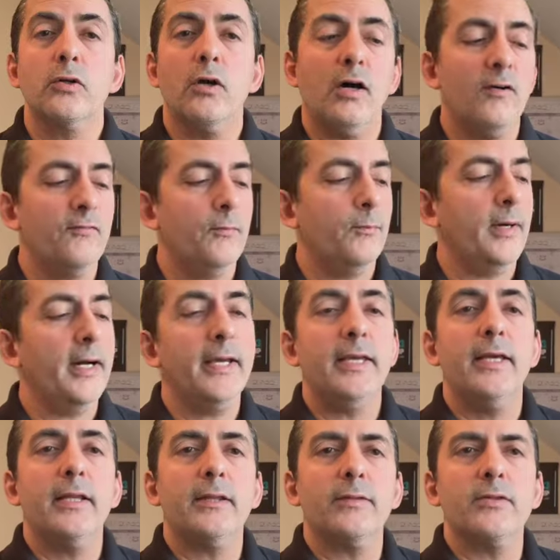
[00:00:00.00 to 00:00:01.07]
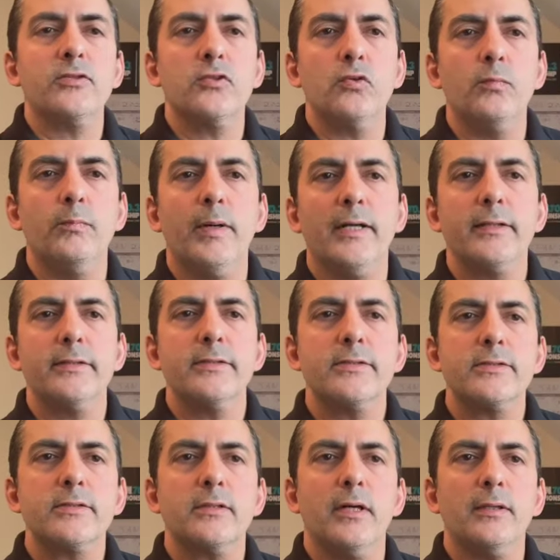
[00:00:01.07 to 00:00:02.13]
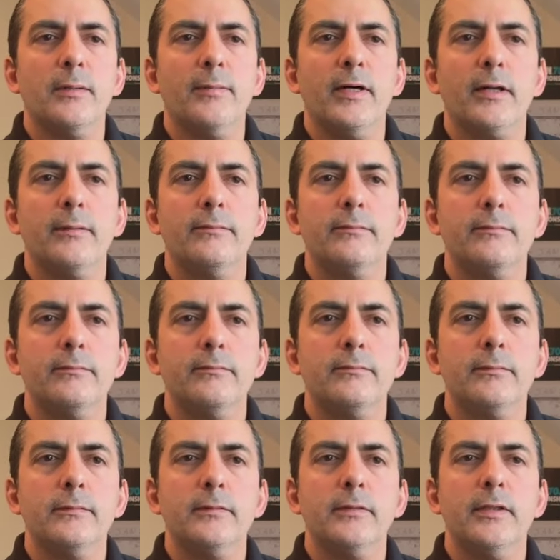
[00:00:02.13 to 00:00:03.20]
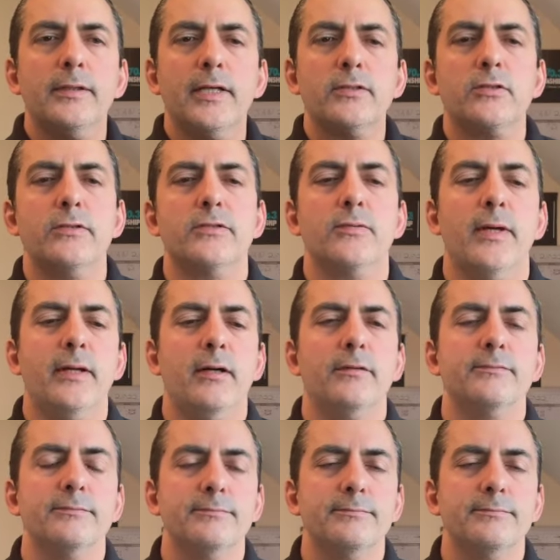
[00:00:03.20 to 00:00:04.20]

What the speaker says: off by hitting the two buttons on the bottom, and that turns right off.